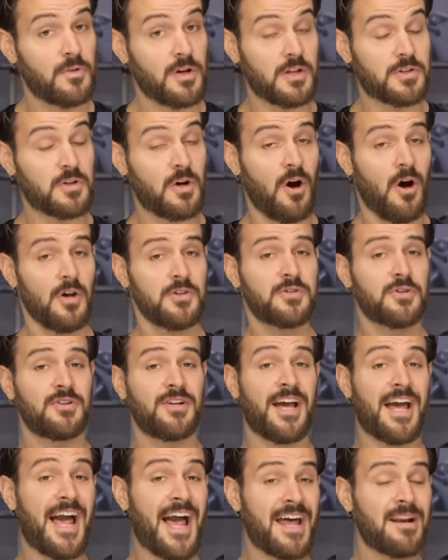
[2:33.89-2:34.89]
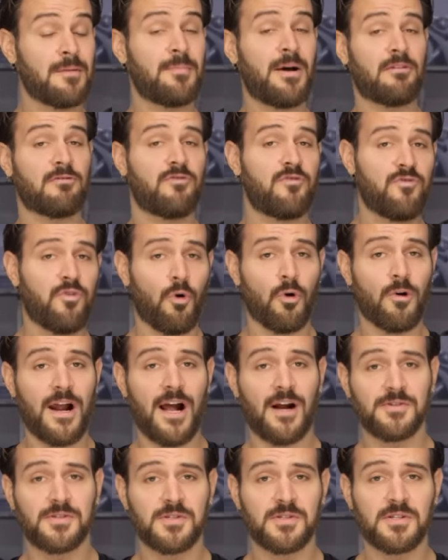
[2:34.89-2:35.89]
It's also gonna add about 4
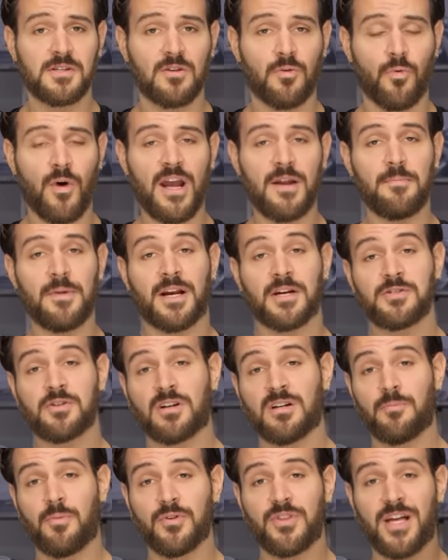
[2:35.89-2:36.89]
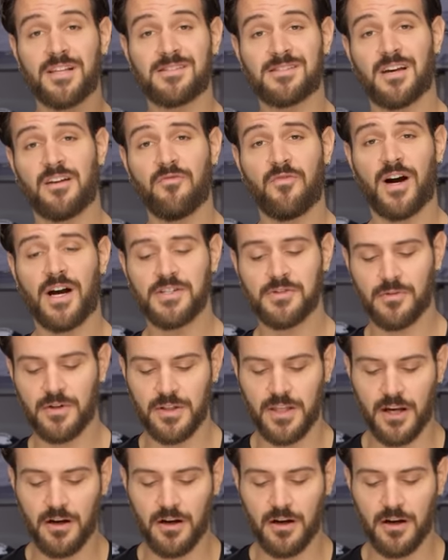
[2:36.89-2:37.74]
ounces to the weight because they're gonna put that sun visor in